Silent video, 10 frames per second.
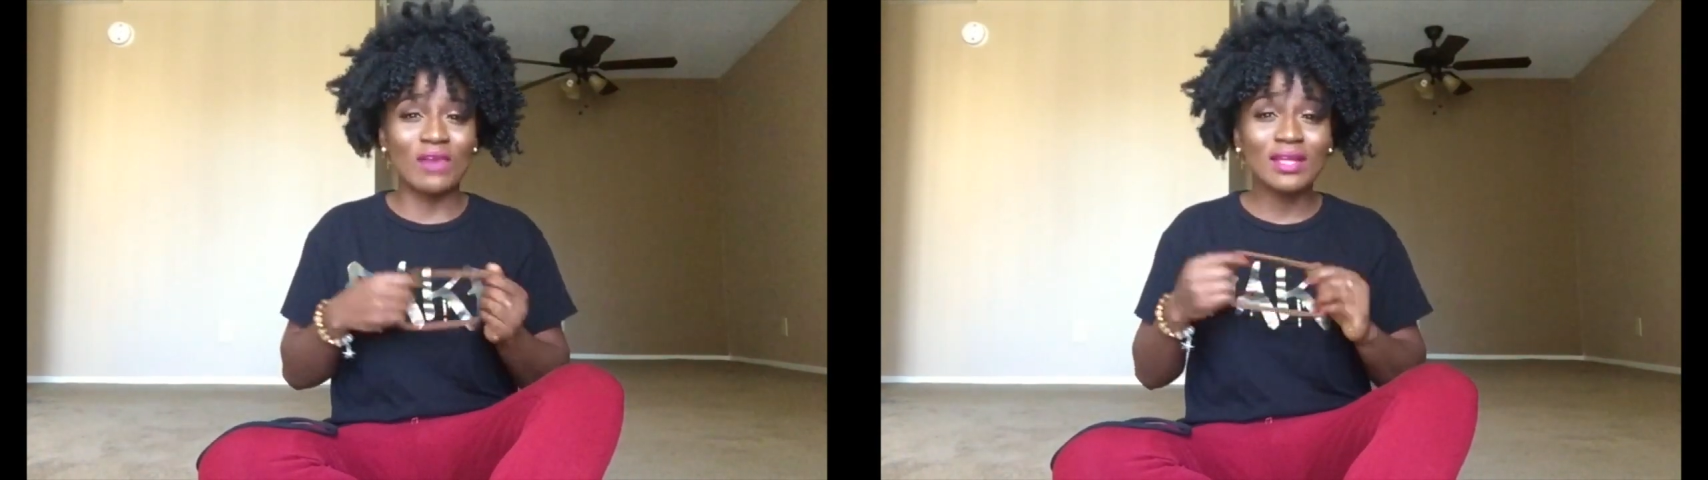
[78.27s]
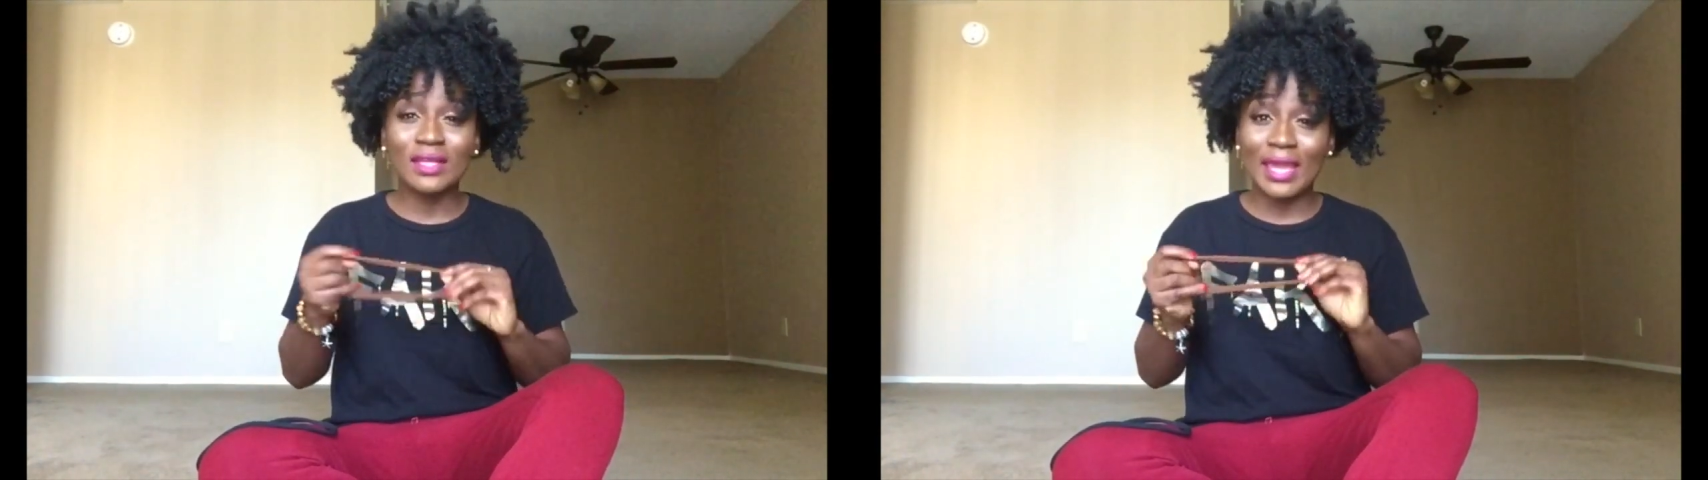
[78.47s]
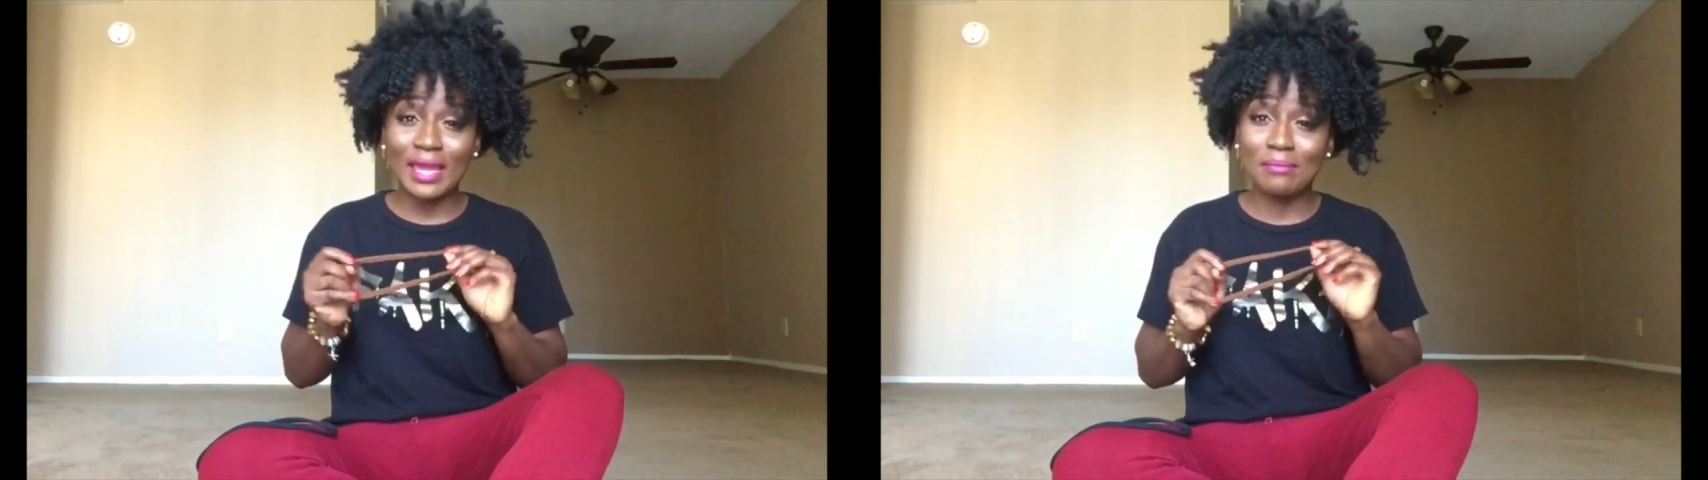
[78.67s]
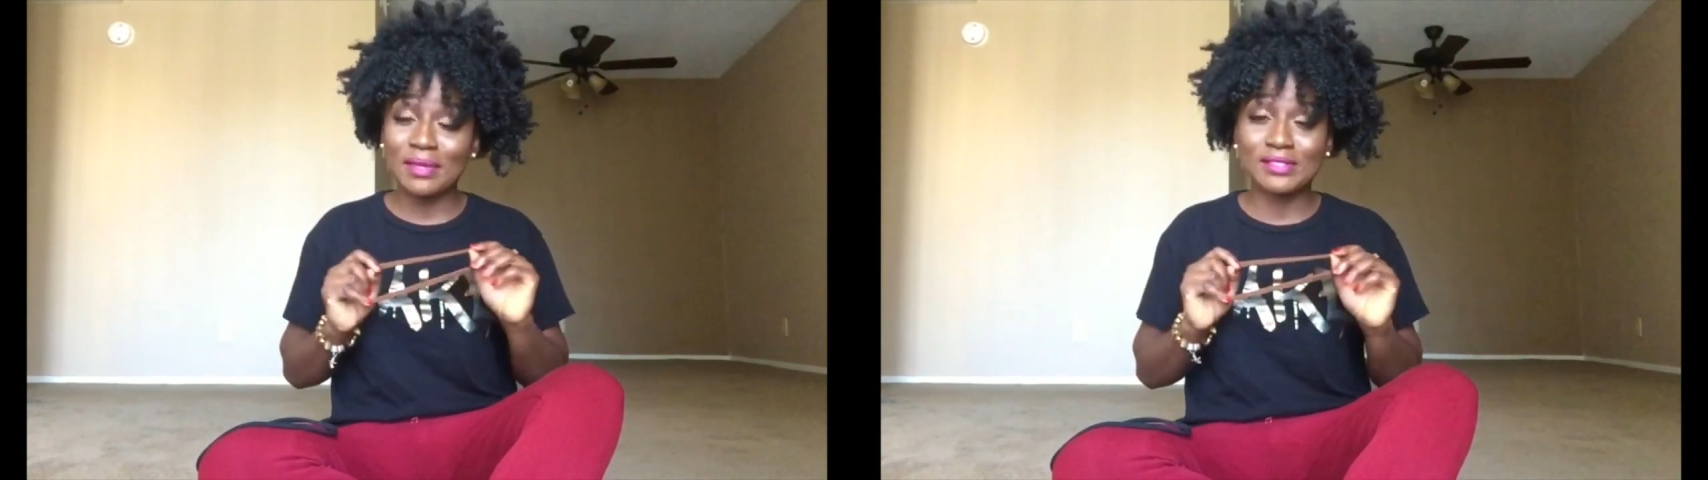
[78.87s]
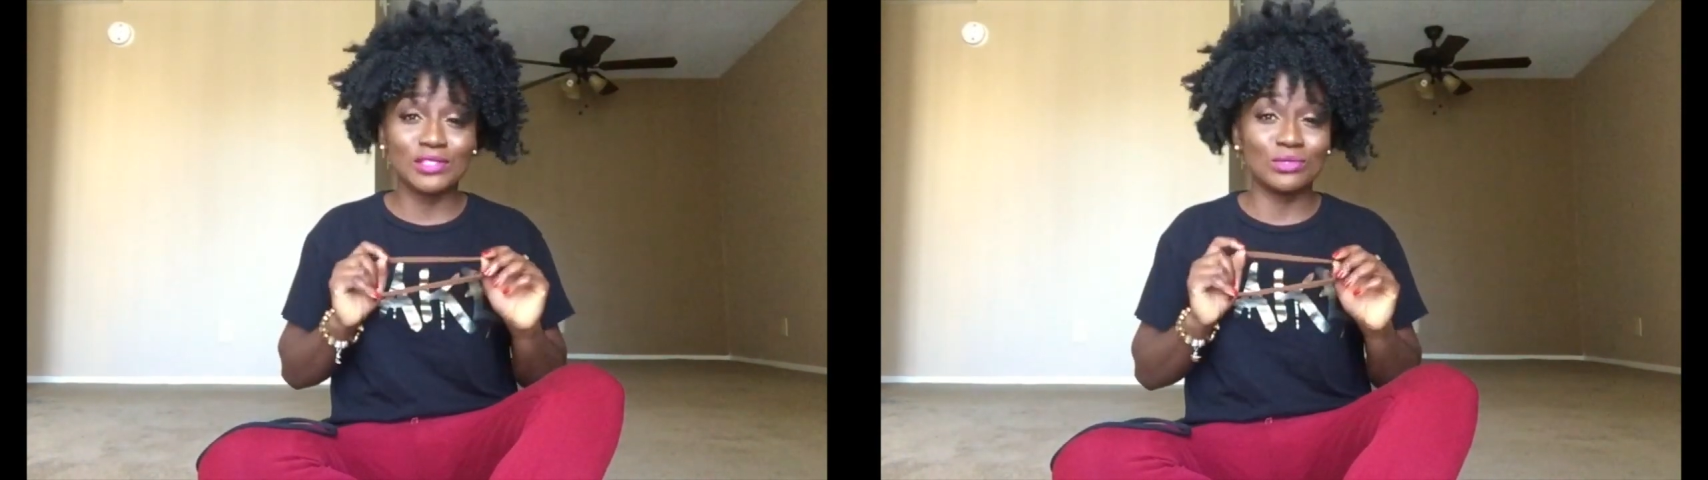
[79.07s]
regular
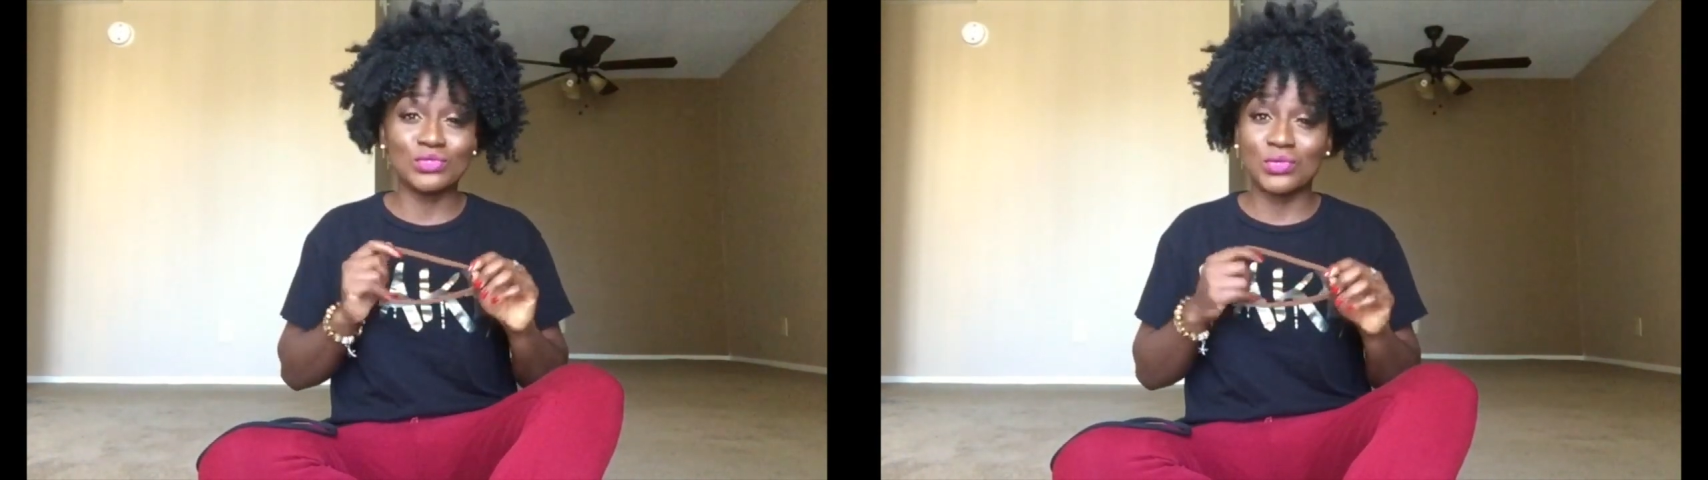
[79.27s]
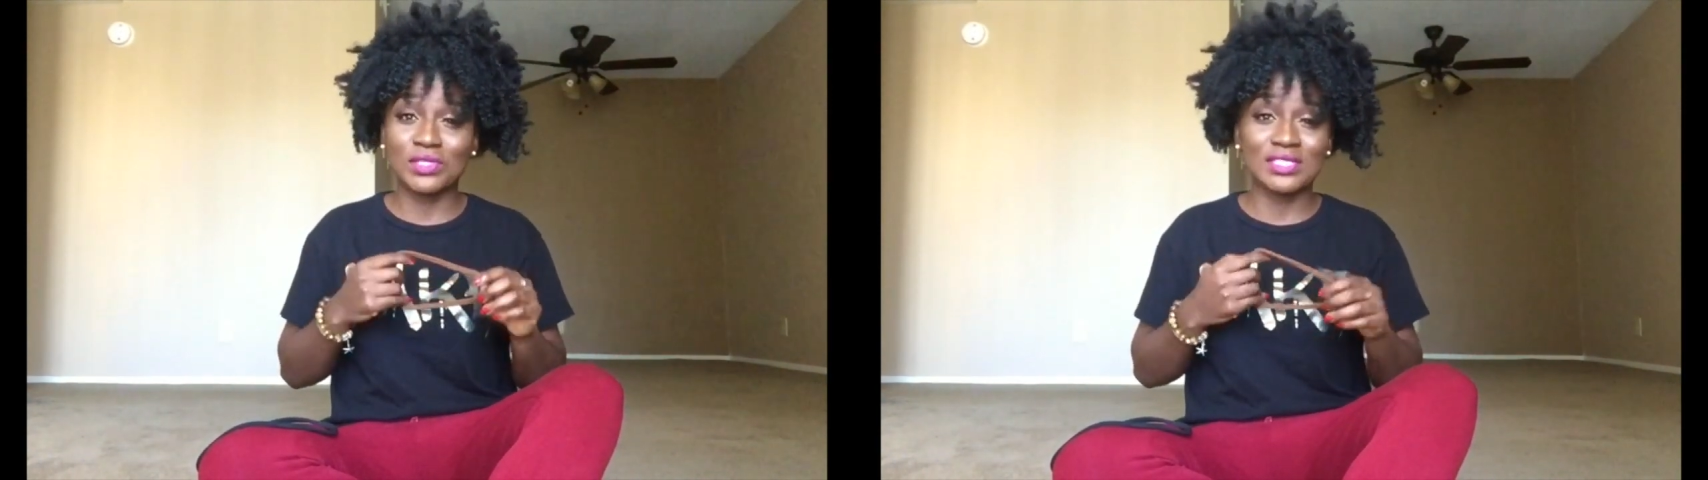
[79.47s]
hairbands don't do the